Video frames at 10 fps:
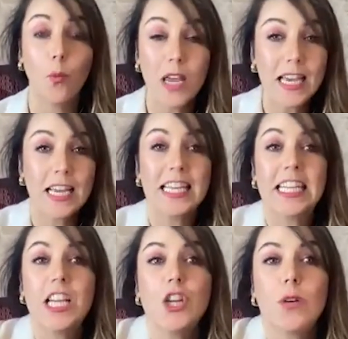We
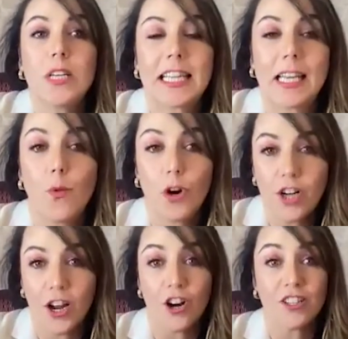continuously worked
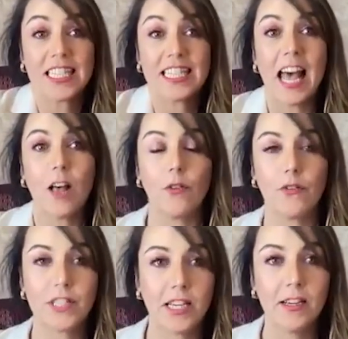on
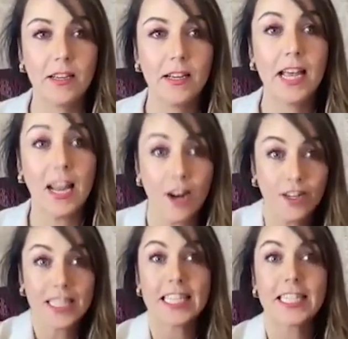ourselves and our
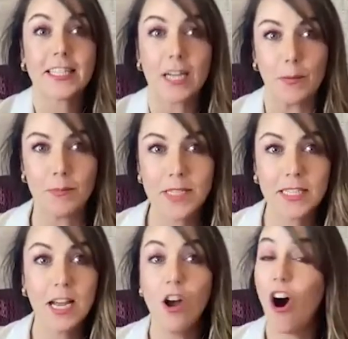
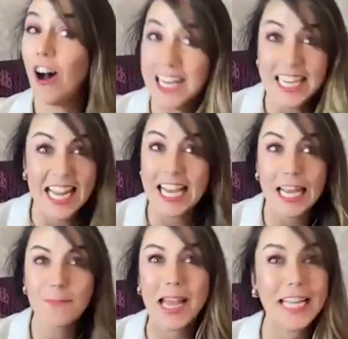systems on a
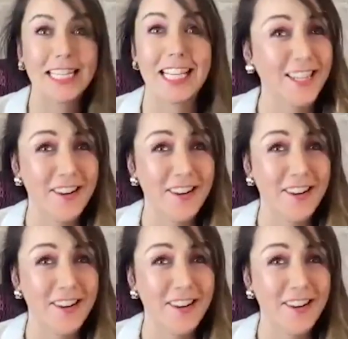daily basis.